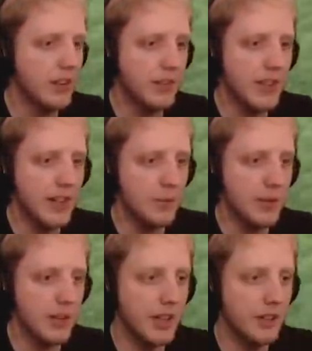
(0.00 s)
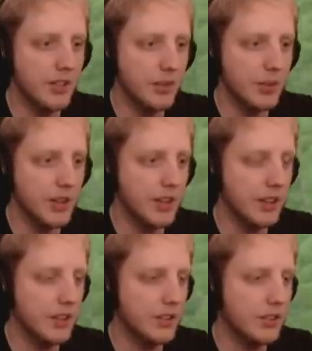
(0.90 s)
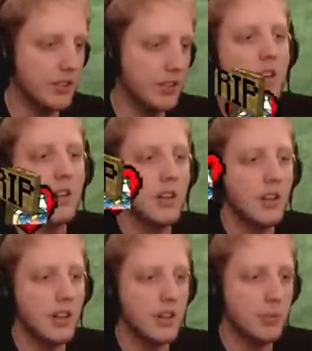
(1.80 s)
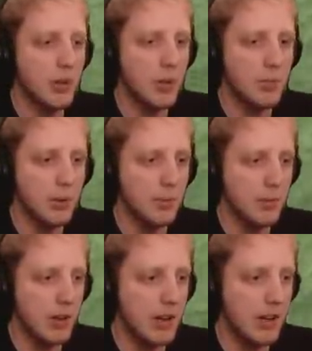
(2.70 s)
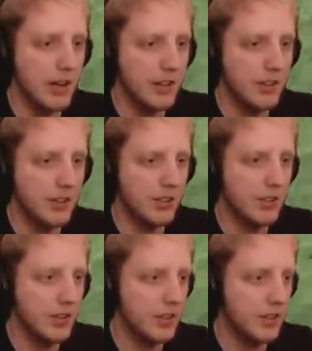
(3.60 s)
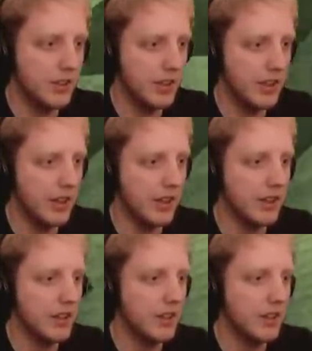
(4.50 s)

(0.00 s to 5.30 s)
If the Endermen are getting too ridiculous. Let's plop them right here.